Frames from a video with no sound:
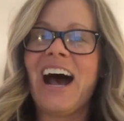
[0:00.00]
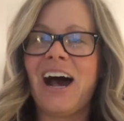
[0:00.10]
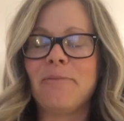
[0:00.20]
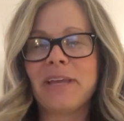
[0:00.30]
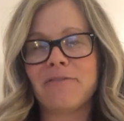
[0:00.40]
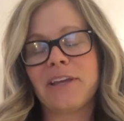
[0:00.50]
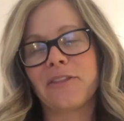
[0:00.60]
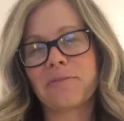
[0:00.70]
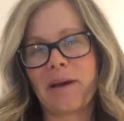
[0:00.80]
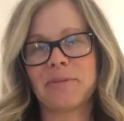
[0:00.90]
give the
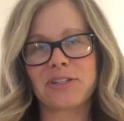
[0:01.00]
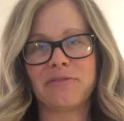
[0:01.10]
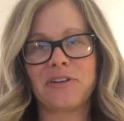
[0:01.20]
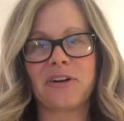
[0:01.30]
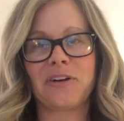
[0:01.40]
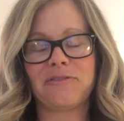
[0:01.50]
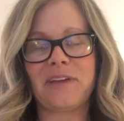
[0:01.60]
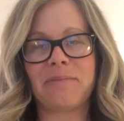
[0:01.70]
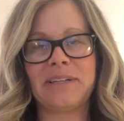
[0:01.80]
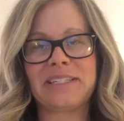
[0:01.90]
other members of your
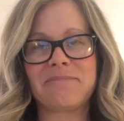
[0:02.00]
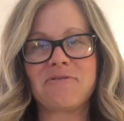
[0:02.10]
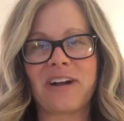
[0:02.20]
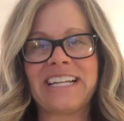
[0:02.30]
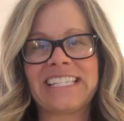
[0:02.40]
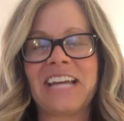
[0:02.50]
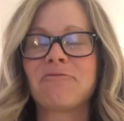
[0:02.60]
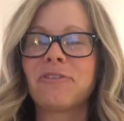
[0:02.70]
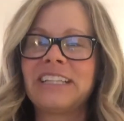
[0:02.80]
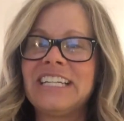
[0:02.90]
family some grace,
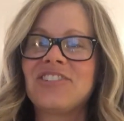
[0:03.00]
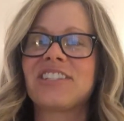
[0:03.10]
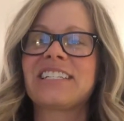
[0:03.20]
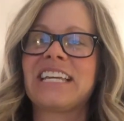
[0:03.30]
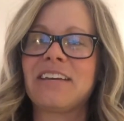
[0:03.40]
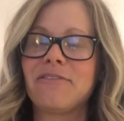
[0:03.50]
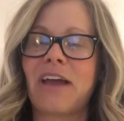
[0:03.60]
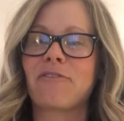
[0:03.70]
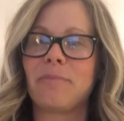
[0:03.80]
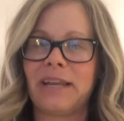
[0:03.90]
and really just give
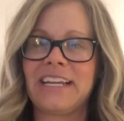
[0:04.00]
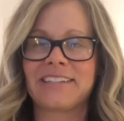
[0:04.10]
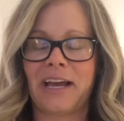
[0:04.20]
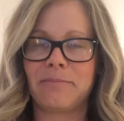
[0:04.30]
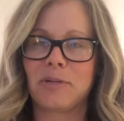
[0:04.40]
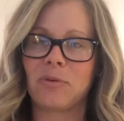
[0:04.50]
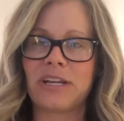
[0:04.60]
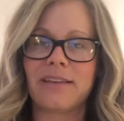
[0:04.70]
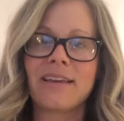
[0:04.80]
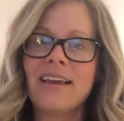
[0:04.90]
everybody a time to
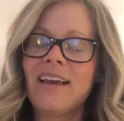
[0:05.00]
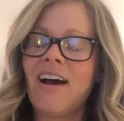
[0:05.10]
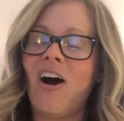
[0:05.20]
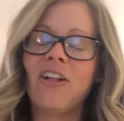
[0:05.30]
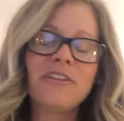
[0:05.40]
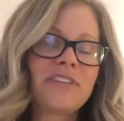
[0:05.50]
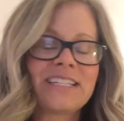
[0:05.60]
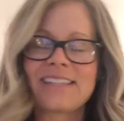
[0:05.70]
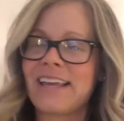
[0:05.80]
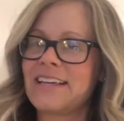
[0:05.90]
breathe. All of
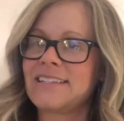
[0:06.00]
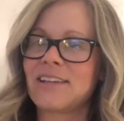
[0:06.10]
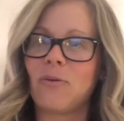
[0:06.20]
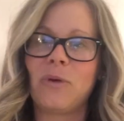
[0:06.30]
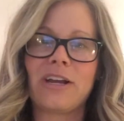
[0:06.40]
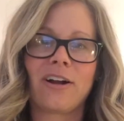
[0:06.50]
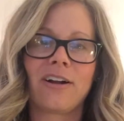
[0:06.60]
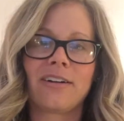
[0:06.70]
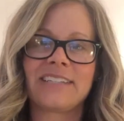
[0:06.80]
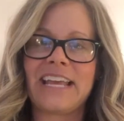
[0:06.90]
these things we
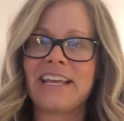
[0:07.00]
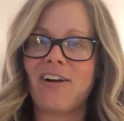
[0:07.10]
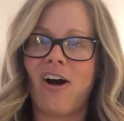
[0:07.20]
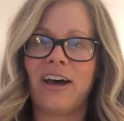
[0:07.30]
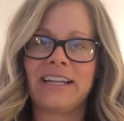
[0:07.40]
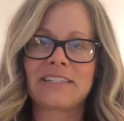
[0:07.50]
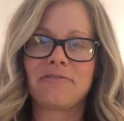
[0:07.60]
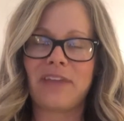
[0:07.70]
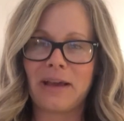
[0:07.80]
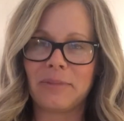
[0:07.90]
are taking on as a
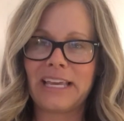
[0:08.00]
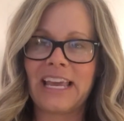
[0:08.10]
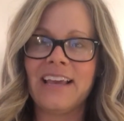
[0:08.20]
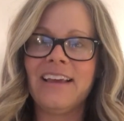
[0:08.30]
family